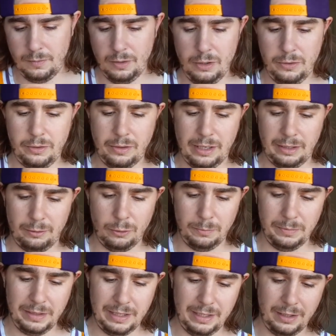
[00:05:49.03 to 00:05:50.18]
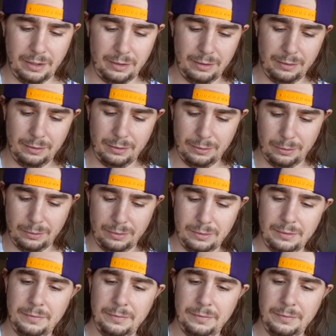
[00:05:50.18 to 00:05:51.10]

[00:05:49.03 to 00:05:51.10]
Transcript: Oh, they're like little mini, little,